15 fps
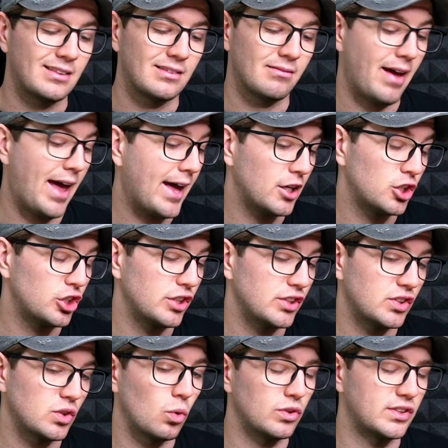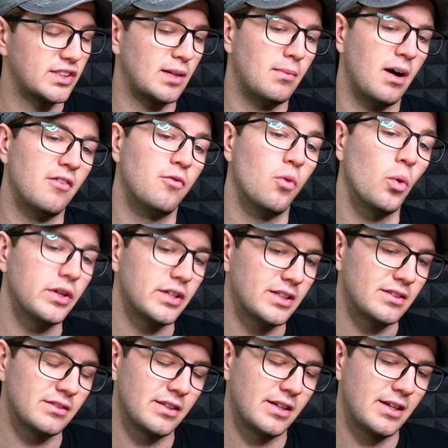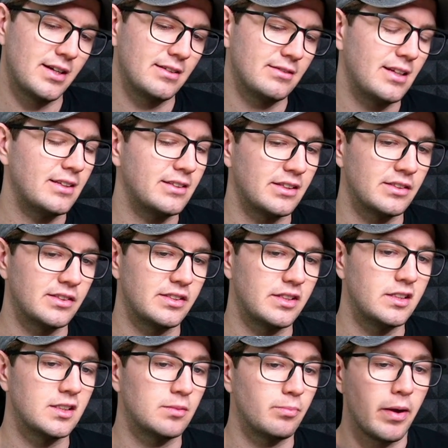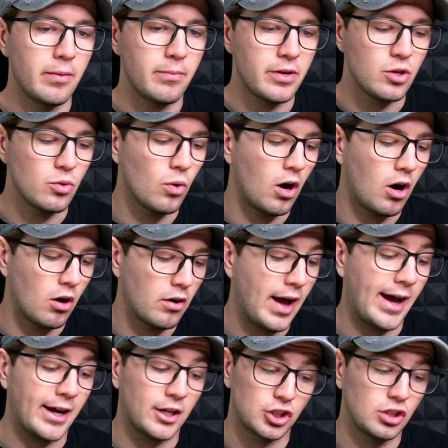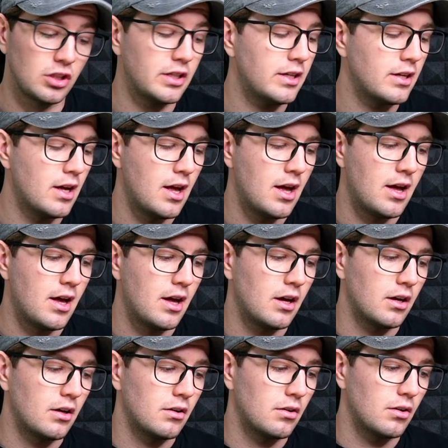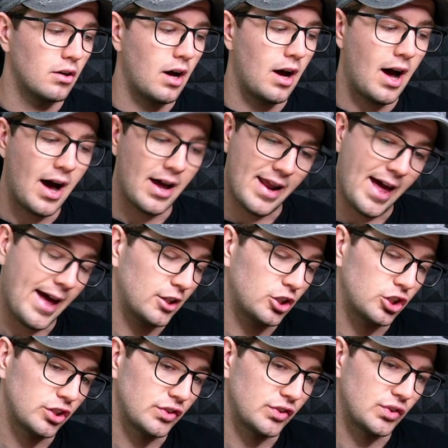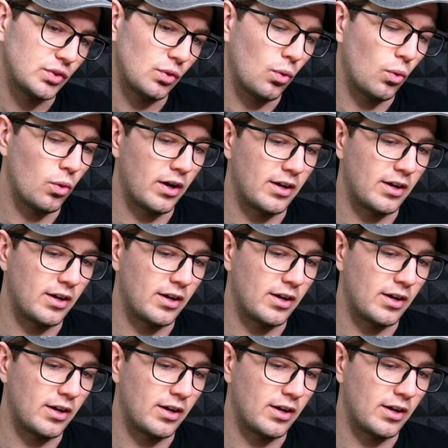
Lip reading: anxious or some avoidant tendencies? Maybe you are actually an anxious or an